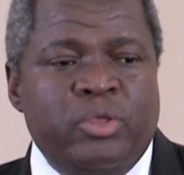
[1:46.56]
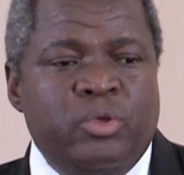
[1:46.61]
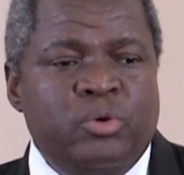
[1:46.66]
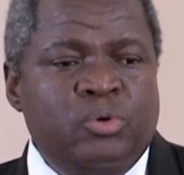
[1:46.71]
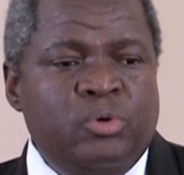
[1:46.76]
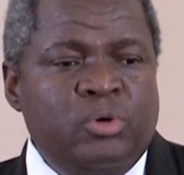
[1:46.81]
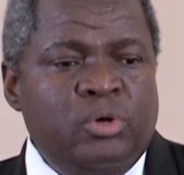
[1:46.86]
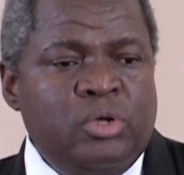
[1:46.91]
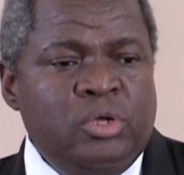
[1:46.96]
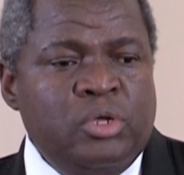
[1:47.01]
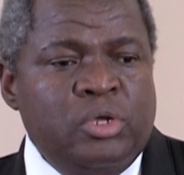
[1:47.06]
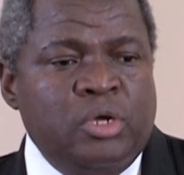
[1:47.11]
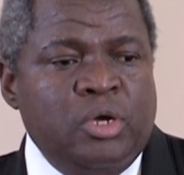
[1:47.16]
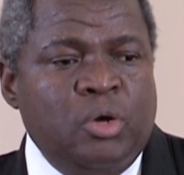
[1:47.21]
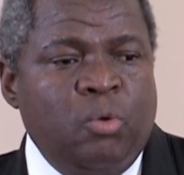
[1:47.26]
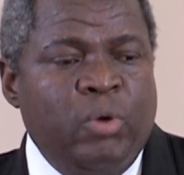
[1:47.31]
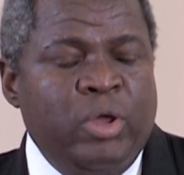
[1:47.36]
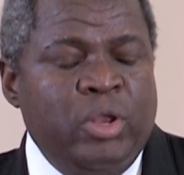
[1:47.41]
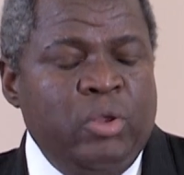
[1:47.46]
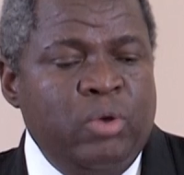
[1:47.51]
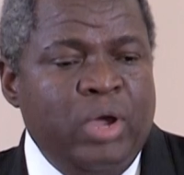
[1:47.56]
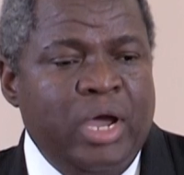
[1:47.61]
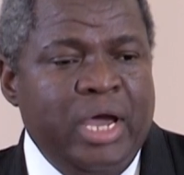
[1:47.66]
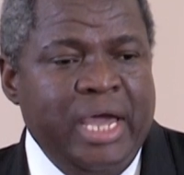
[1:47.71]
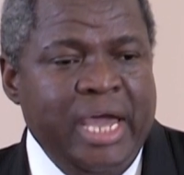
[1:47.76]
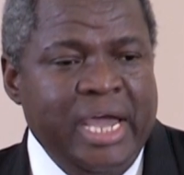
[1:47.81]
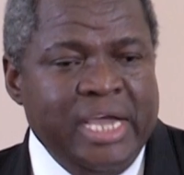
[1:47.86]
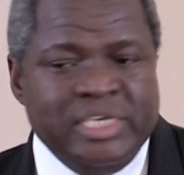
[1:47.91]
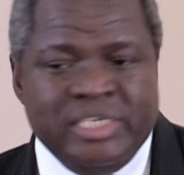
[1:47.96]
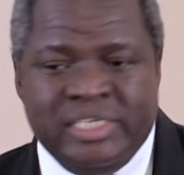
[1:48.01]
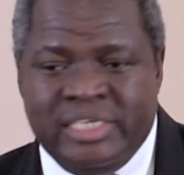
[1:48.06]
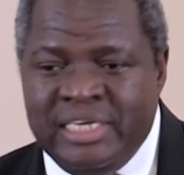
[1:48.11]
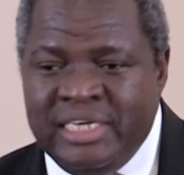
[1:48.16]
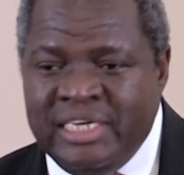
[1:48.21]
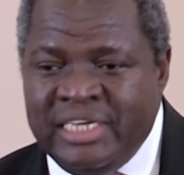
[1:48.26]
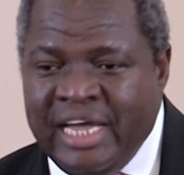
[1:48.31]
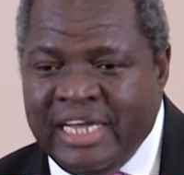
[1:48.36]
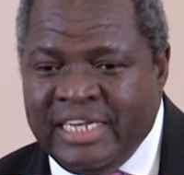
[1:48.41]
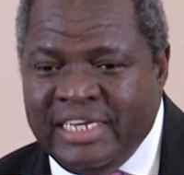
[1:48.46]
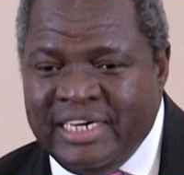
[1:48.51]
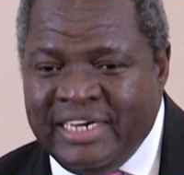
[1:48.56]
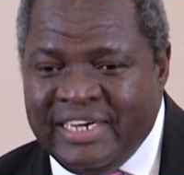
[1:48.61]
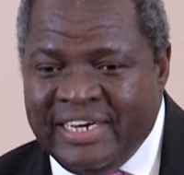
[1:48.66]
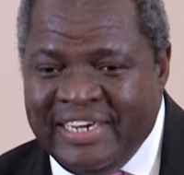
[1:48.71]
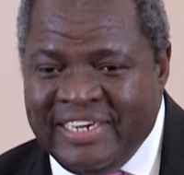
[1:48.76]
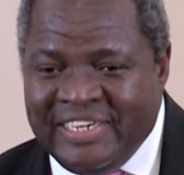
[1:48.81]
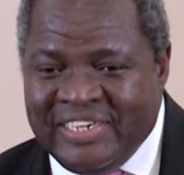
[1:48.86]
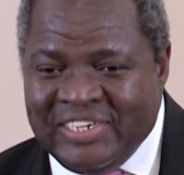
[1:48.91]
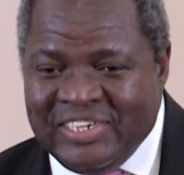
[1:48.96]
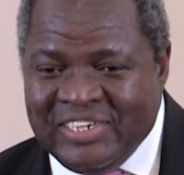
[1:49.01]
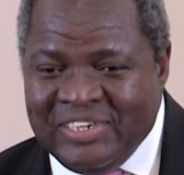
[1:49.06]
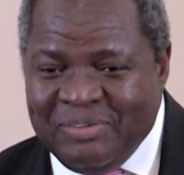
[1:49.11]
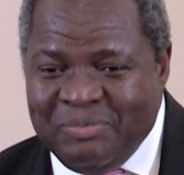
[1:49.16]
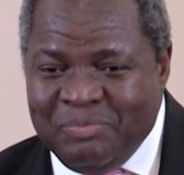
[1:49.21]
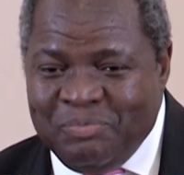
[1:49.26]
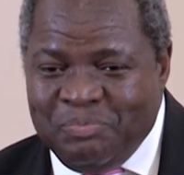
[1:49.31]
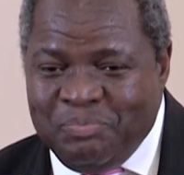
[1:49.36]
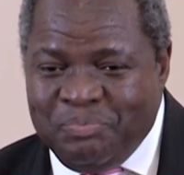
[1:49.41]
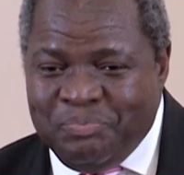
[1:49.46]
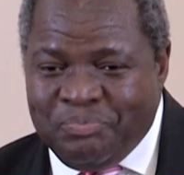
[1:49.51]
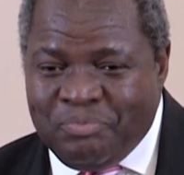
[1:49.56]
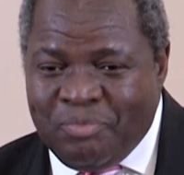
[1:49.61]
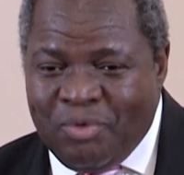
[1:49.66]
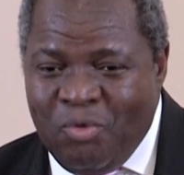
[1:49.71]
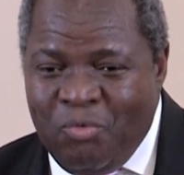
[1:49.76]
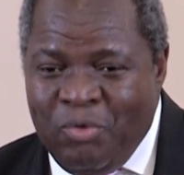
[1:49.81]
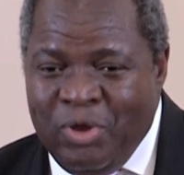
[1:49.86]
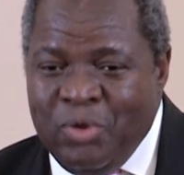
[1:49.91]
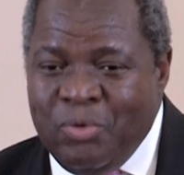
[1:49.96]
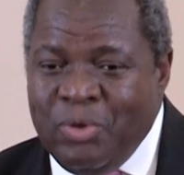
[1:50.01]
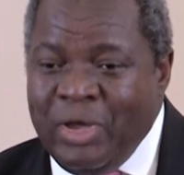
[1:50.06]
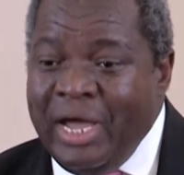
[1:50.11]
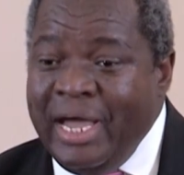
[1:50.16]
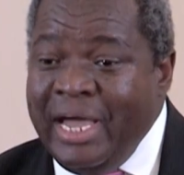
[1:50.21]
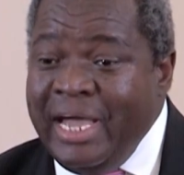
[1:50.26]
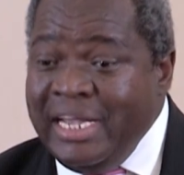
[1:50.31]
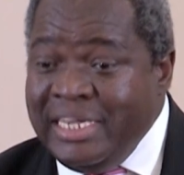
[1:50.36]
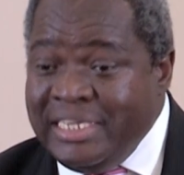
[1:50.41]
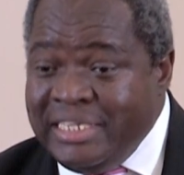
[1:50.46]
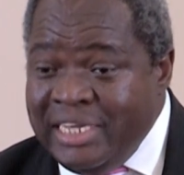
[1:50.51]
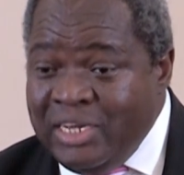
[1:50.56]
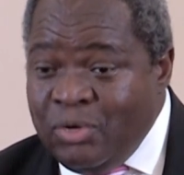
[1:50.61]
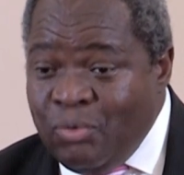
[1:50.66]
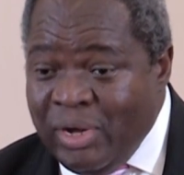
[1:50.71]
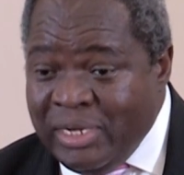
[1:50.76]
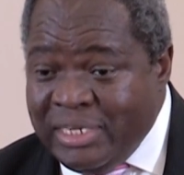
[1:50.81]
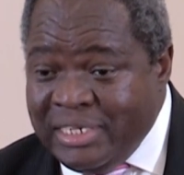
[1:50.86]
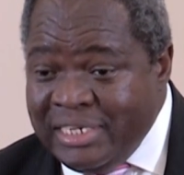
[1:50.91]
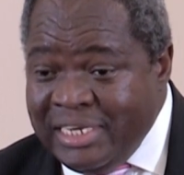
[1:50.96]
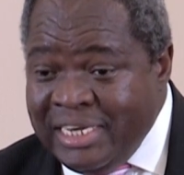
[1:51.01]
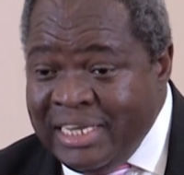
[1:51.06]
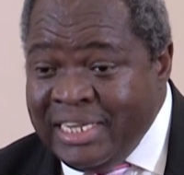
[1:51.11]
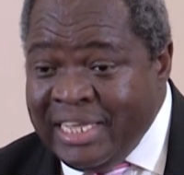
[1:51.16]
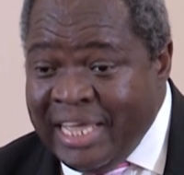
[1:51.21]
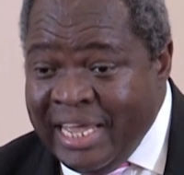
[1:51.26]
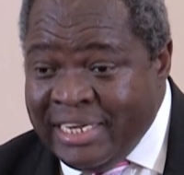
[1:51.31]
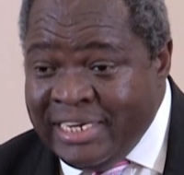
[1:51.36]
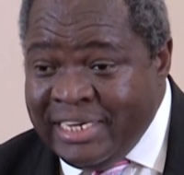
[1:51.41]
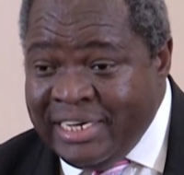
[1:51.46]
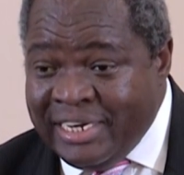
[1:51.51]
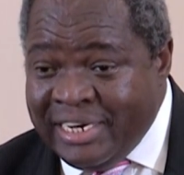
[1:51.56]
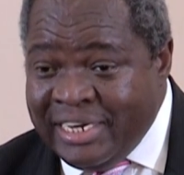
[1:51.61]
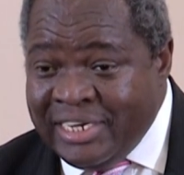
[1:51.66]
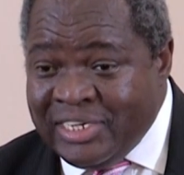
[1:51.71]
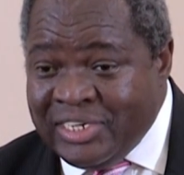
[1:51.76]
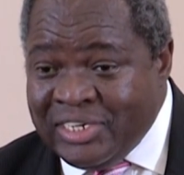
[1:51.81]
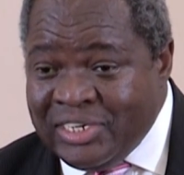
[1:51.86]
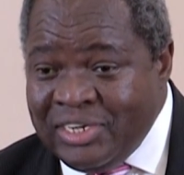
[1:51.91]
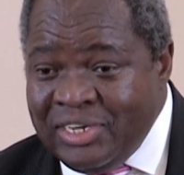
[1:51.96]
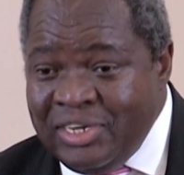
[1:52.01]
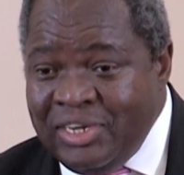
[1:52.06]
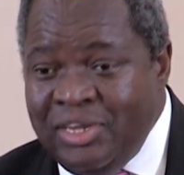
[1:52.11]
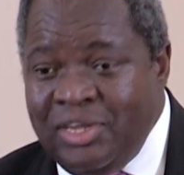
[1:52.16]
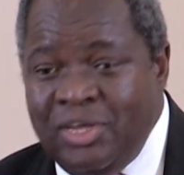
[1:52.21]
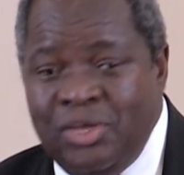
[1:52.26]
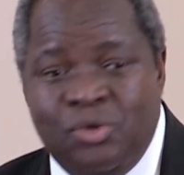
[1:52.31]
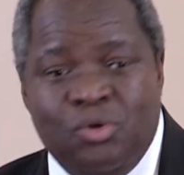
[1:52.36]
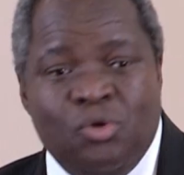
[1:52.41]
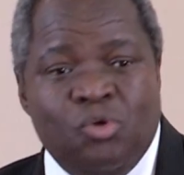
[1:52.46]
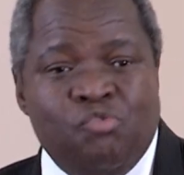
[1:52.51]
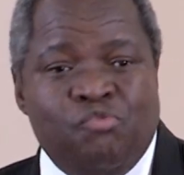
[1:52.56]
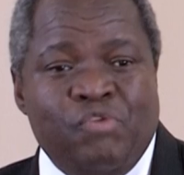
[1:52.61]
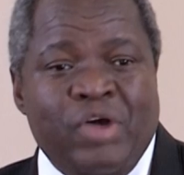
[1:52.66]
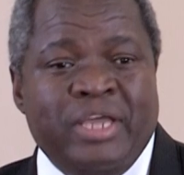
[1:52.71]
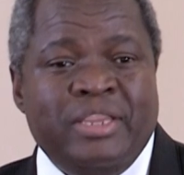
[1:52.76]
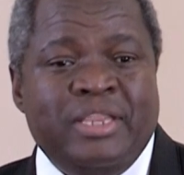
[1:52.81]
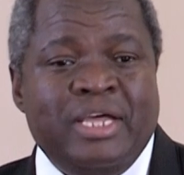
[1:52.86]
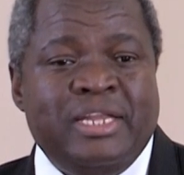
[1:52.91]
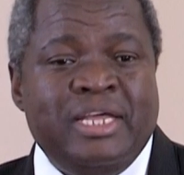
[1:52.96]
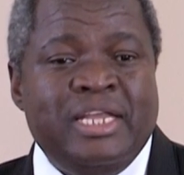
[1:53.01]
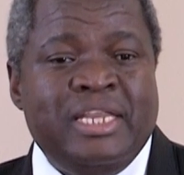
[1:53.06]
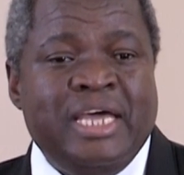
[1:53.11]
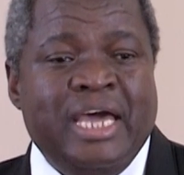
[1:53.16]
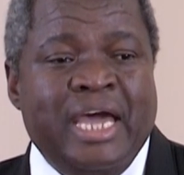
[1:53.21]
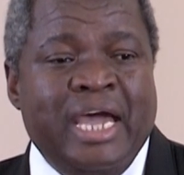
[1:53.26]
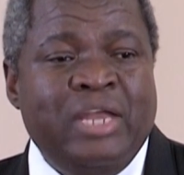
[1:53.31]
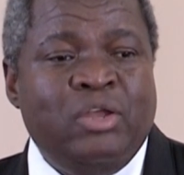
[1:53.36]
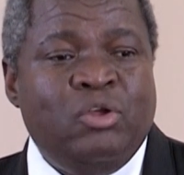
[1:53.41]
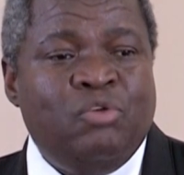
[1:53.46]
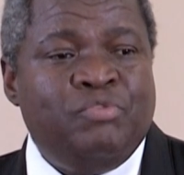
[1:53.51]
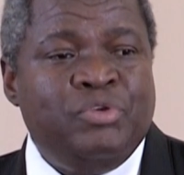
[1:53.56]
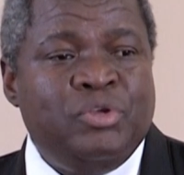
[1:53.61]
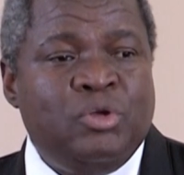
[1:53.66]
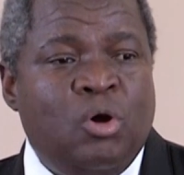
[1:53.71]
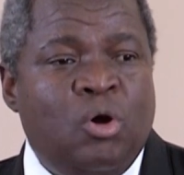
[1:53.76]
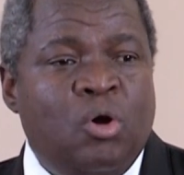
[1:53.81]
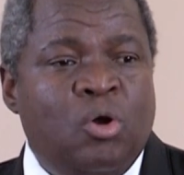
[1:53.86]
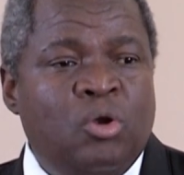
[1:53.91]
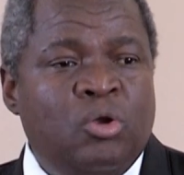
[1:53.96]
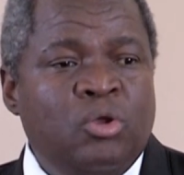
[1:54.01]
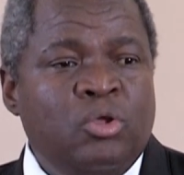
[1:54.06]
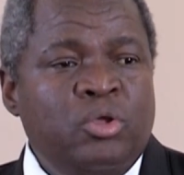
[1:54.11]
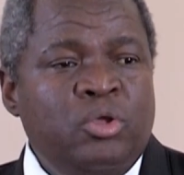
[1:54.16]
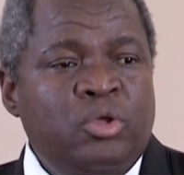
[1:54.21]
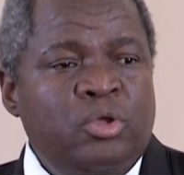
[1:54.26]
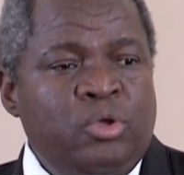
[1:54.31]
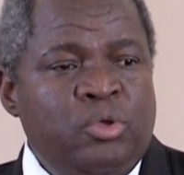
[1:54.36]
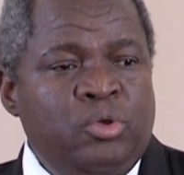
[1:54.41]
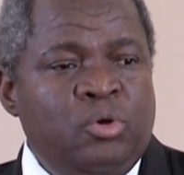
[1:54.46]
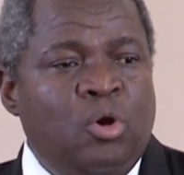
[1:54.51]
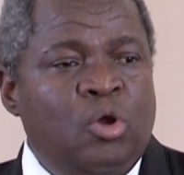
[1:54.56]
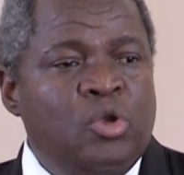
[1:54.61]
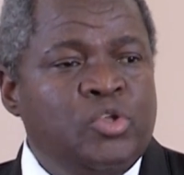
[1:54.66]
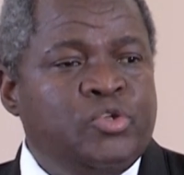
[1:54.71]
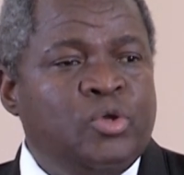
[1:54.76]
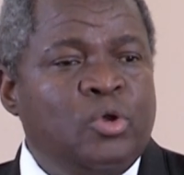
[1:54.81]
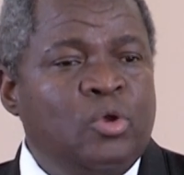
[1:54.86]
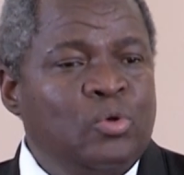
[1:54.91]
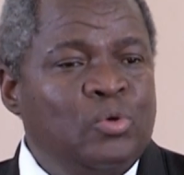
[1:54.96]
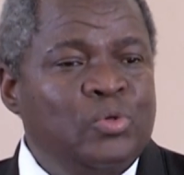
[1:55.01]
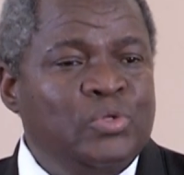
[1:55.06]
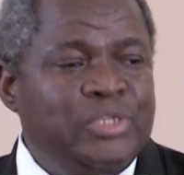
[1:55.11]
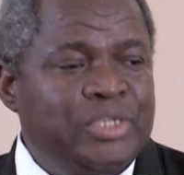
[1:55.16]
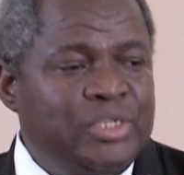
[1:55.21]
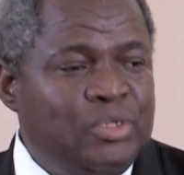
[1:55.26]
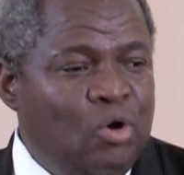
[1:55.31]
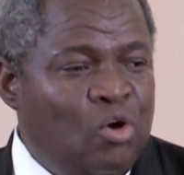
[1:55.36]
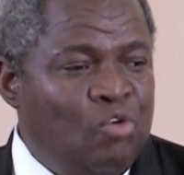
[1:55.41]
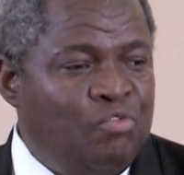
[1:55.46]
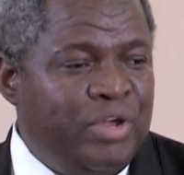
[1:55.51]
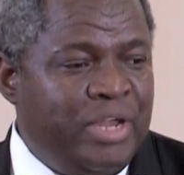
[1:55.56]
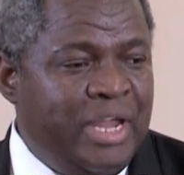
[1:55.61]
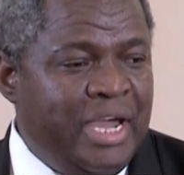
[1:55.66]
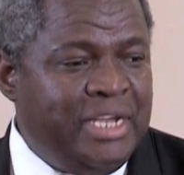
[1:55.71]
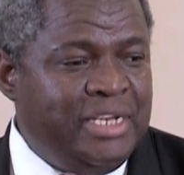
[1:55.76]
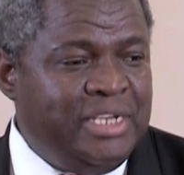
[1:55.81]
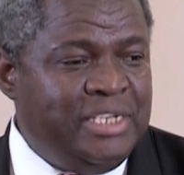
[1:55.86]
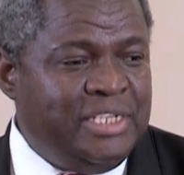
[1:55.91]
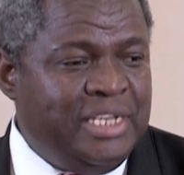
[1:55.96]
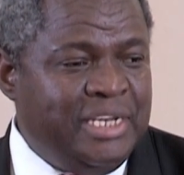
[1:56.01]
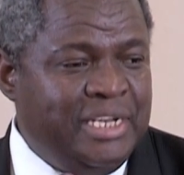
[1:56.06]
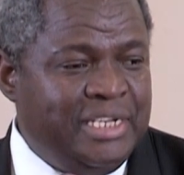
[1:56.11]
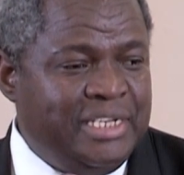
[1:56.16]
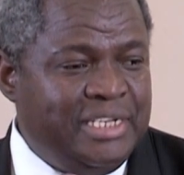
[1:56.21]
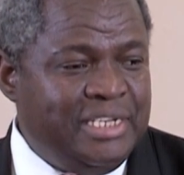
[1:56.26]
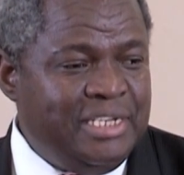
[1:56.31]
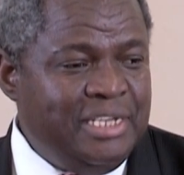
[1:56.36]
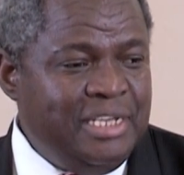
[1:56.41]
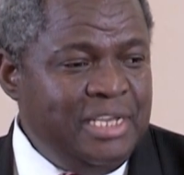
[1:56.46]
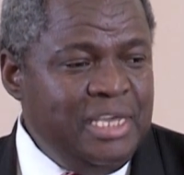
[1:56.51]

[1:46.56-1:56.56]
you are hasty in getting rich, when you are hasty in what? In getting rich, you'll find that at the end of it all, you also lose it overnight, isn't it?